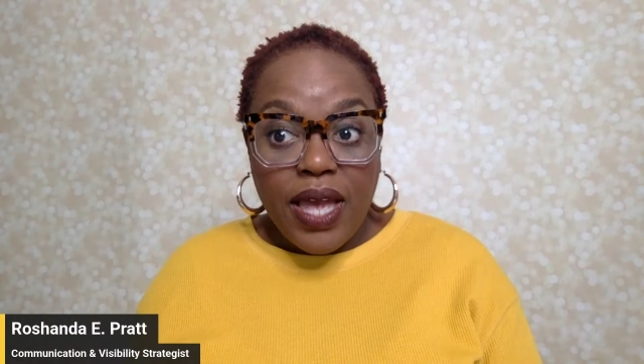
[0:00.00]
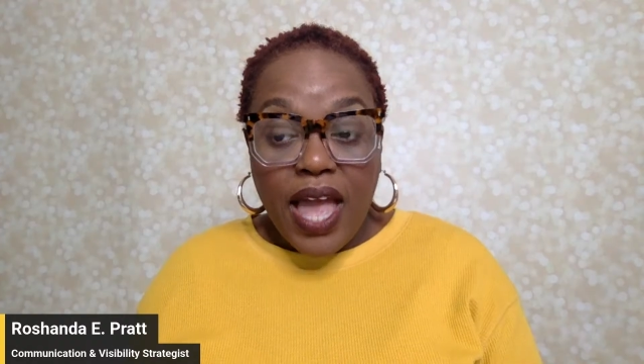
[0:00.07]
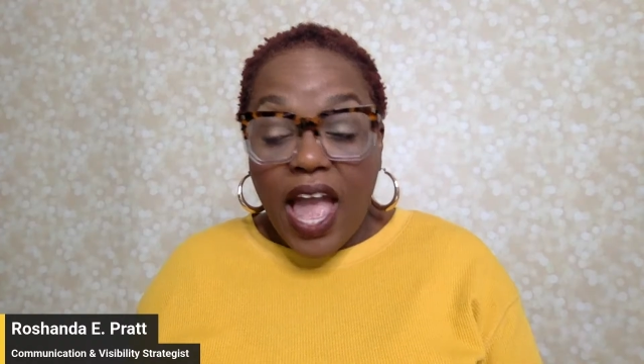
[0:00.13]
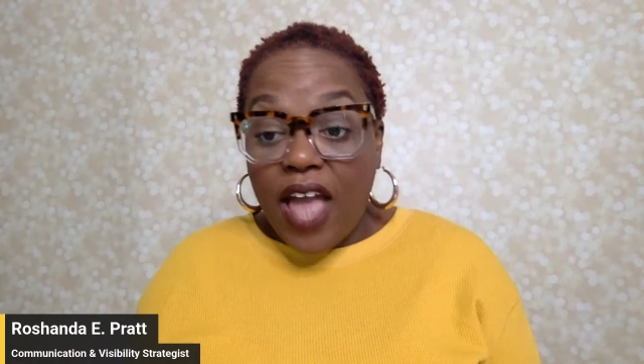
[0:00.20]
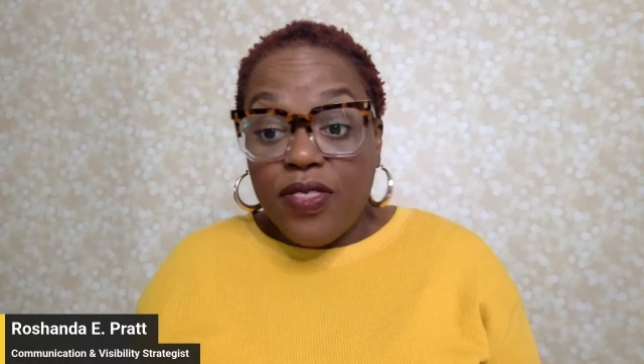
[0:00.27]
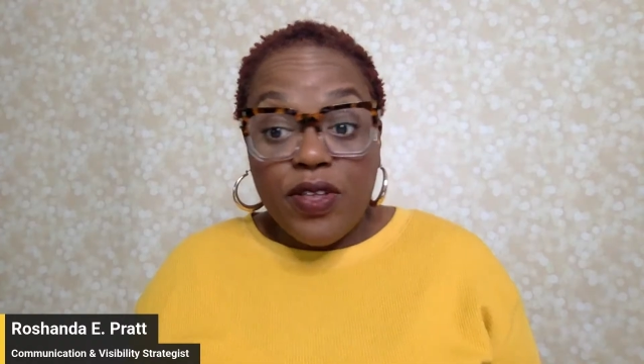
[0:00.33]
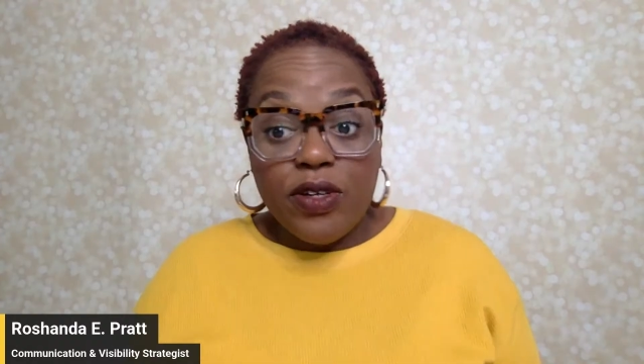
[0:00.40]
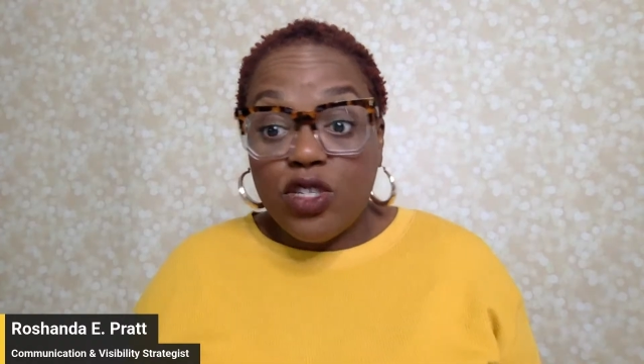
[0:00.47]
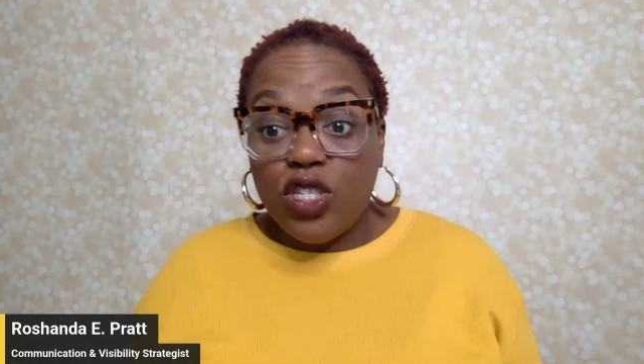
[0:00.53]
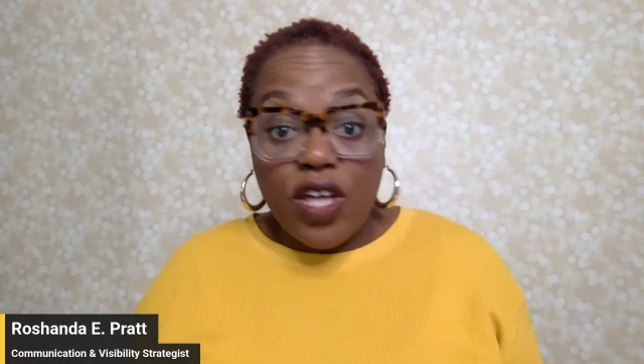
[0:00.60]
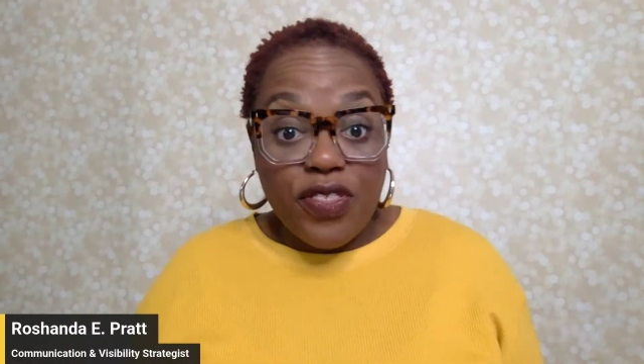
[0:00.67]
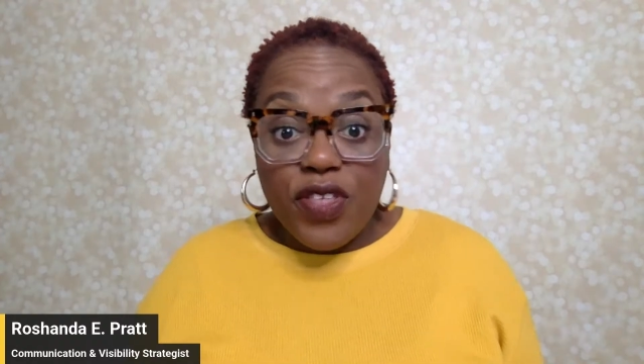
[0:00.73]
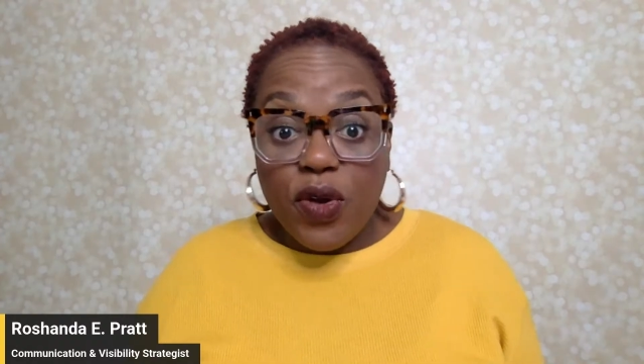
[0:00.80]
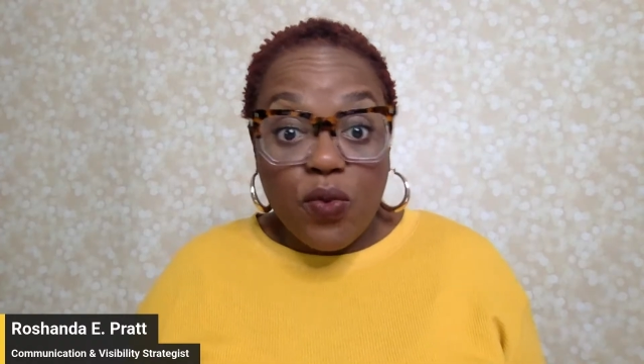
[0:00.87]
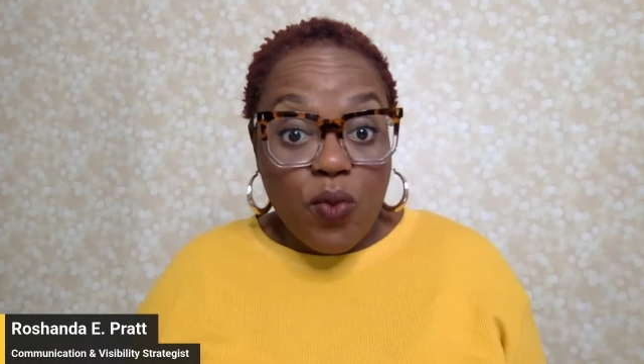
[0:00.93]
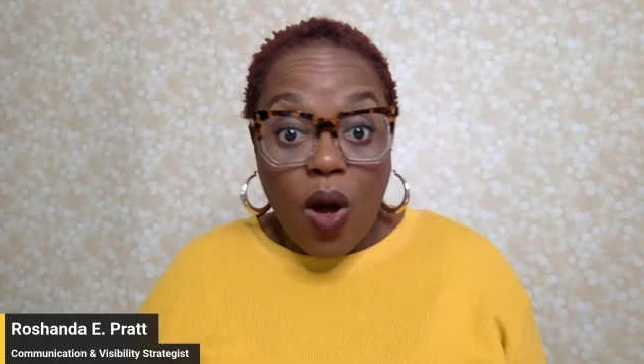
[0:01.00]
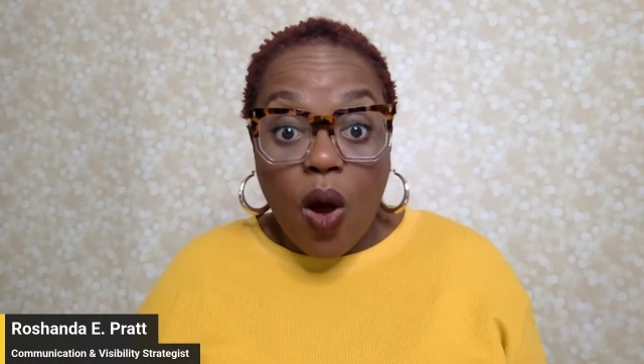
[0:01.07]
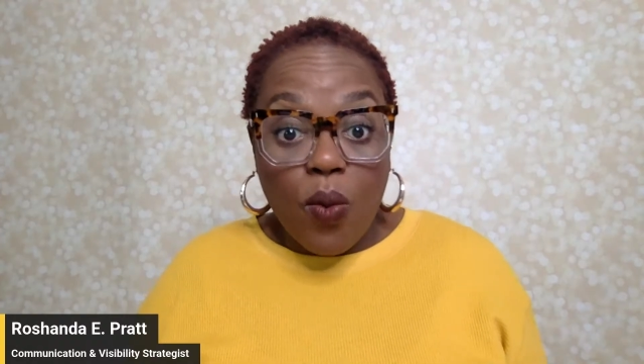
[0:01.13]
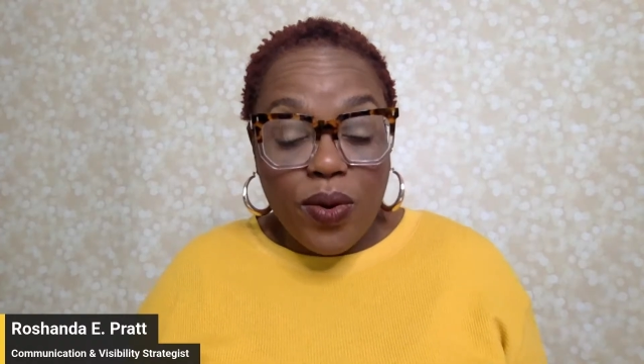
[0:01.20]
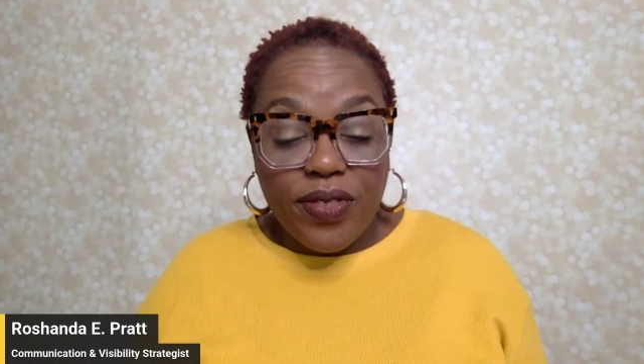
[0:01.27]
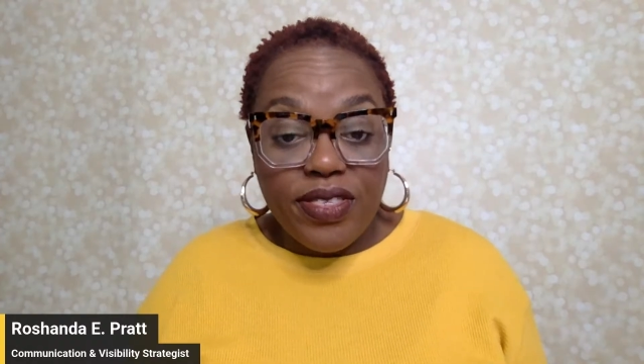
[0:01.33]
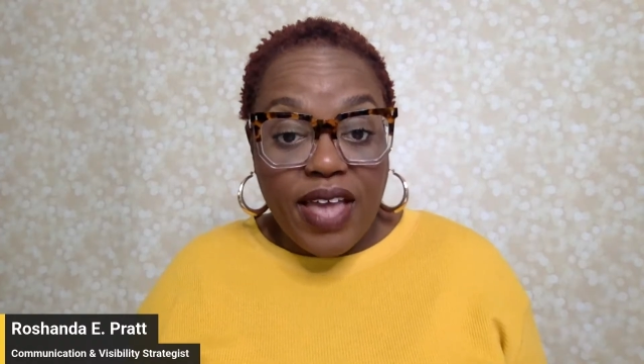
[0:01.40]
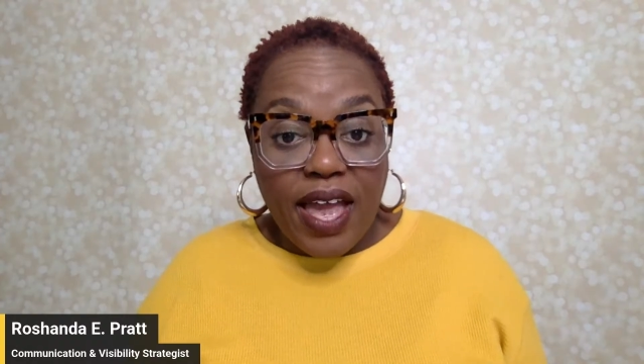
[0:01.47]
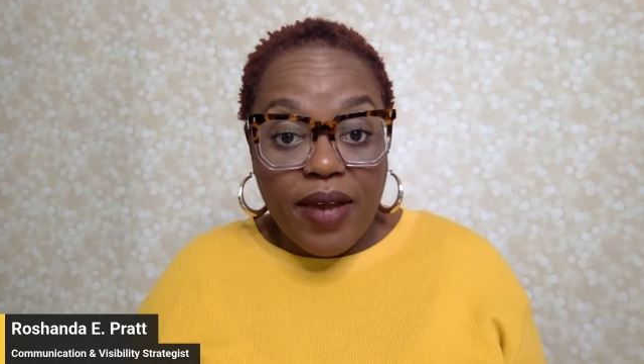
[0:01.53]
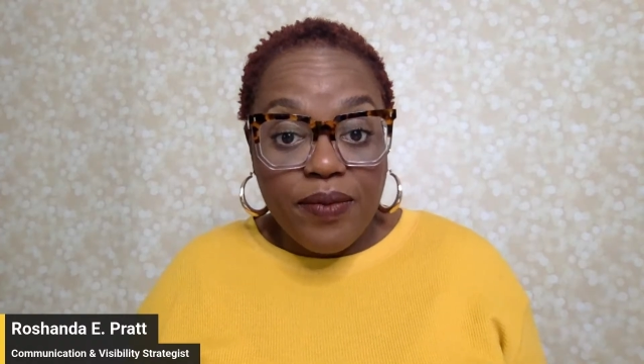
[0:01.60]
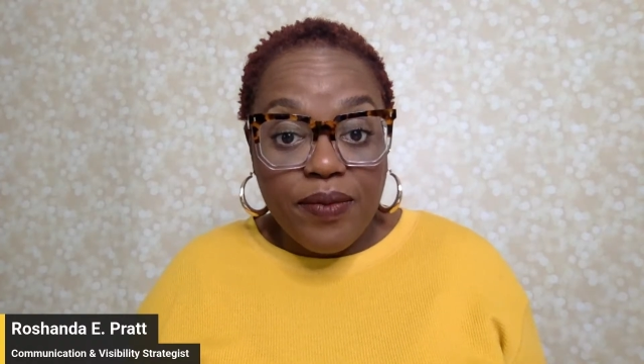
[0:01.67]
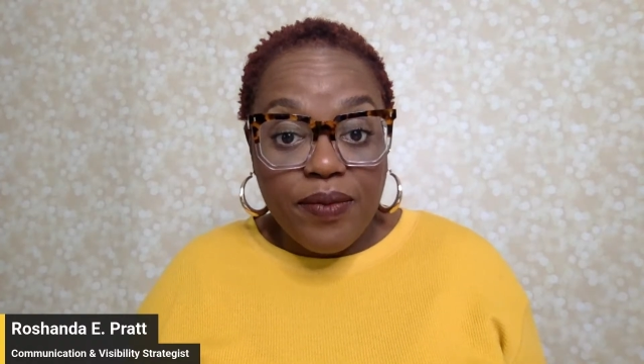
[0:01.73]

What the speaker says: And there's nothing wrong with that.